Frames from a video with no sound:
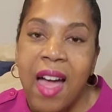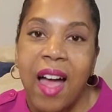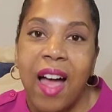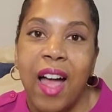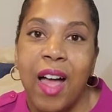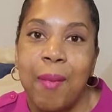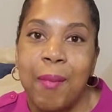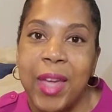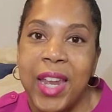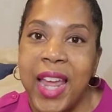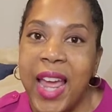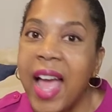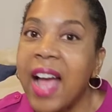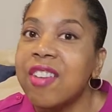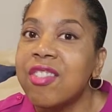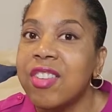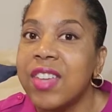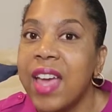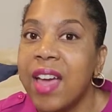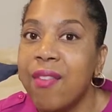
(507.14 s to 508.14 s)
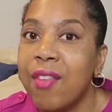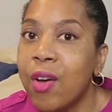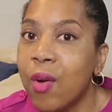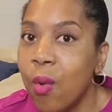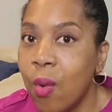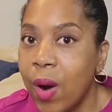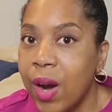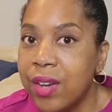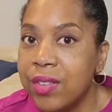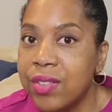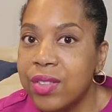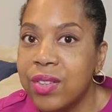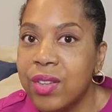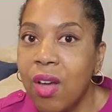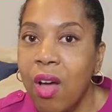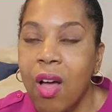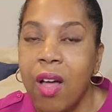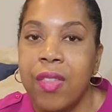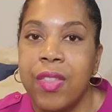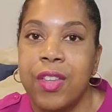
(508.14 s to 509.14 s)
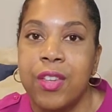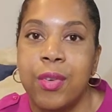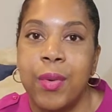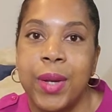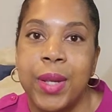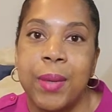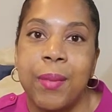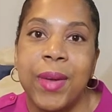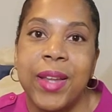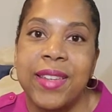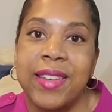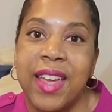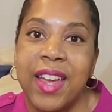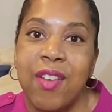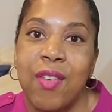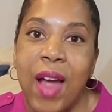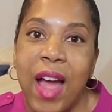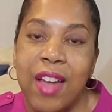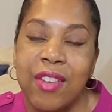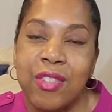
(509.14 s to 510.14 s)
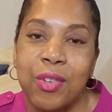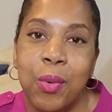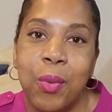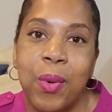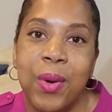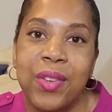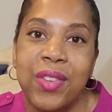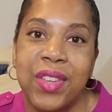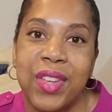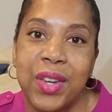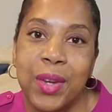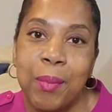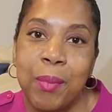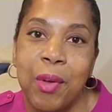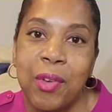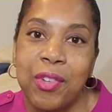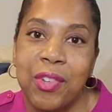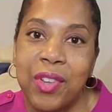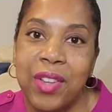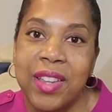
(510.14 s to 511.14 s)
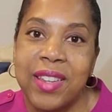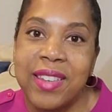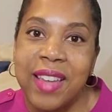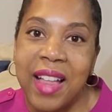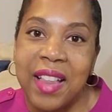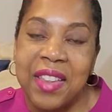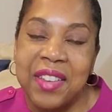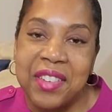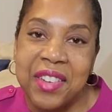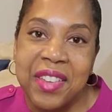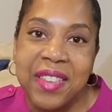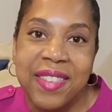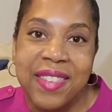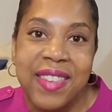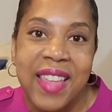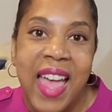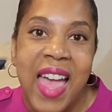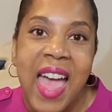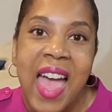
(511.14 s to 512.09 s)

And I actually have a course called the 21-Day Crash Course in Emotional Intelligence.